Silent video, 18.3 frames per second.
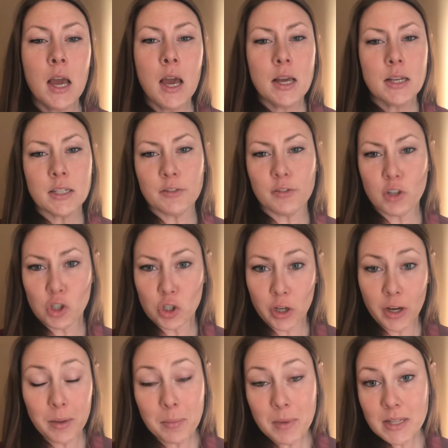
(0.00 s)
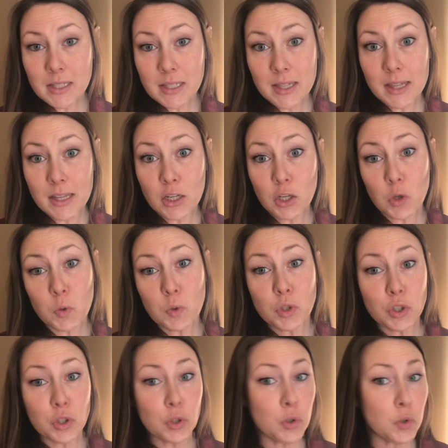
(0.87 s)
different treatments than you
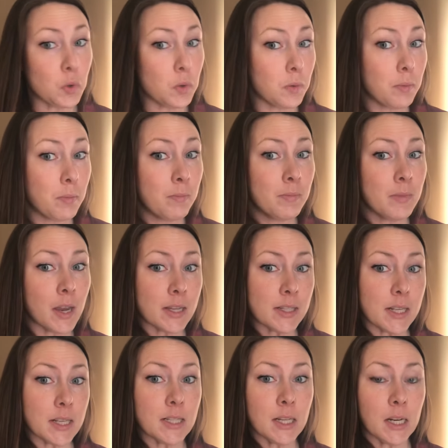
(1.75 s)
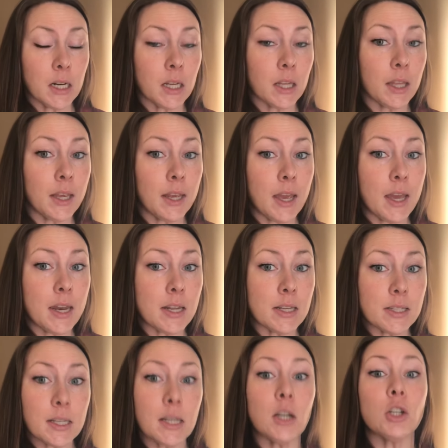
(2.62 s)
do necessarily in a
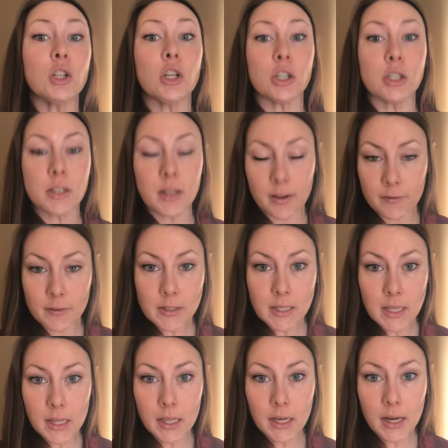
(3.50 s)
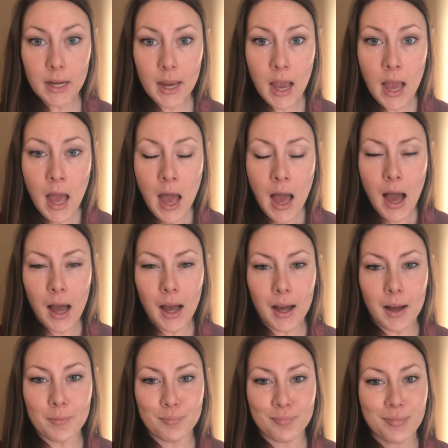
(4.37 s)
skilled nursing facility.
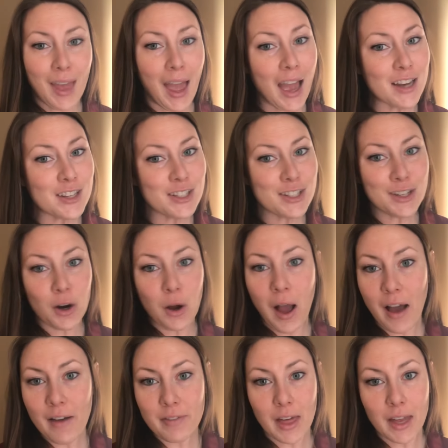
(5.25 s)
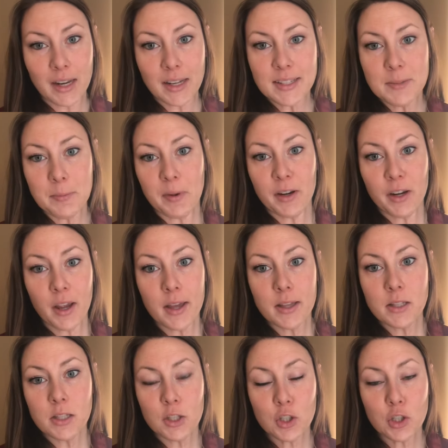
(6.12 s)
I just don't have that
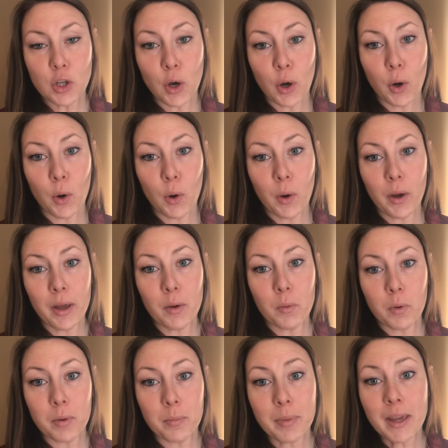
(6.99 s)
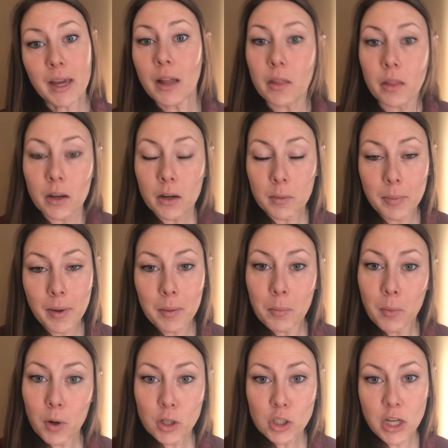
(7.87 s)
experience, so it would be a little bit
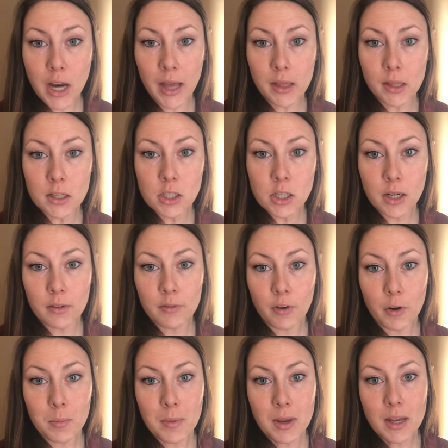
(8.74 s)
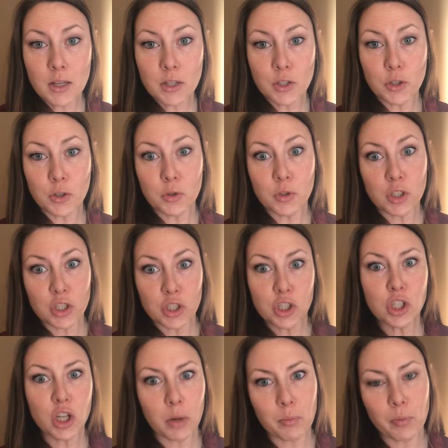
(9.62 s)
more challenging for me to just
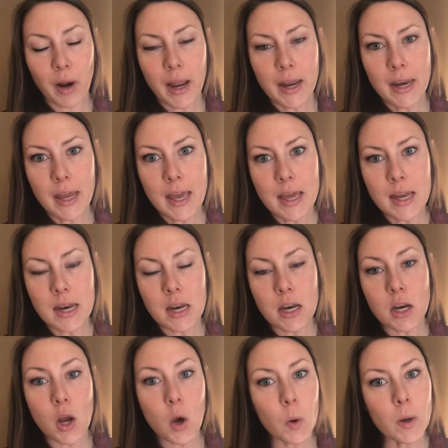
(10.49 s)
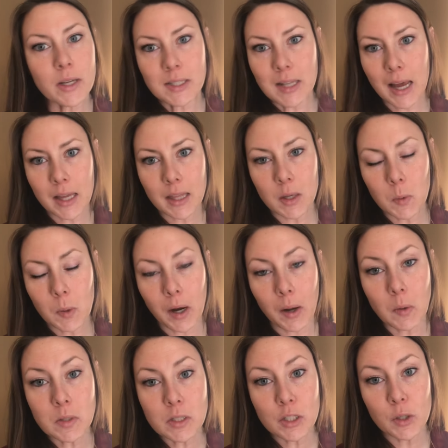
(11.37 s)
jump right in and know exactly what
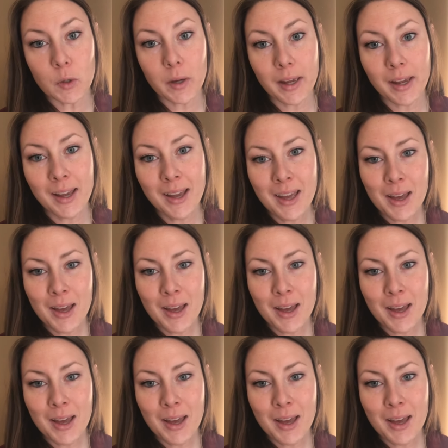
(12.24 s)
I was doing,